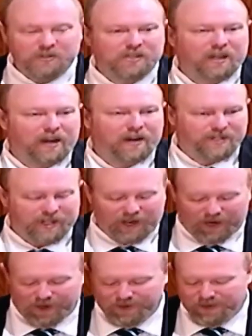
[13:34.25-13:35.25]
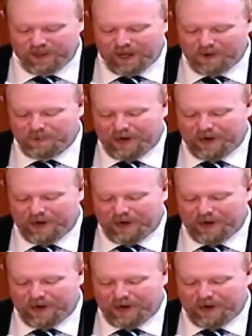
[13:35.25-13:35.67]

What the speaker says: slaves again to that